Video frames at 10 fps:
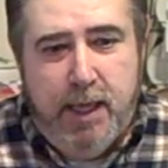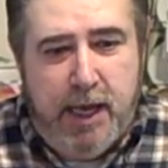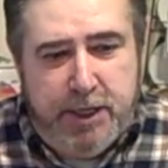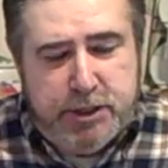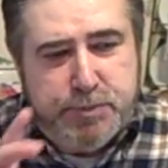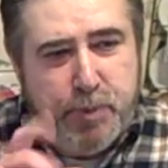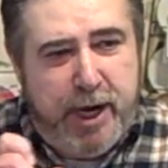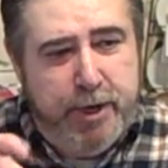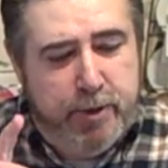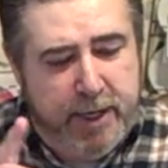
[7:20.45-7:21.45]
and just
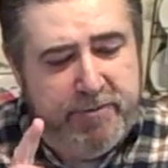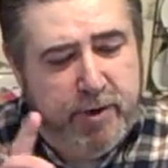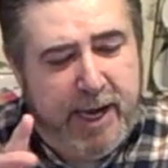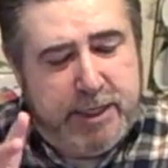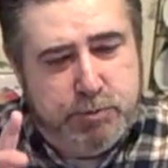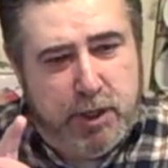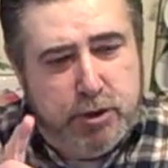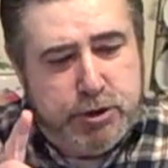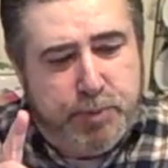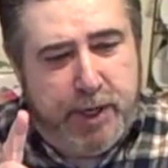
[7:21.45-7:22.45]
give your eggs one
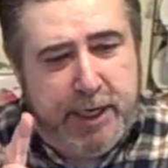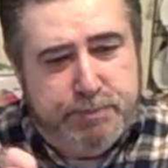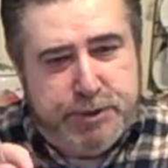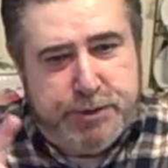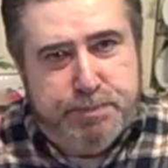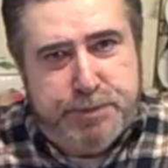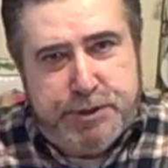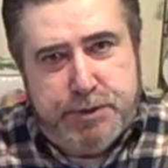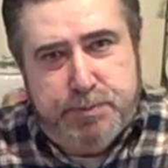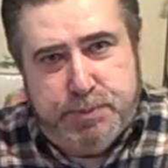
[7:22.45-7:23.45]
little spray psst, psst,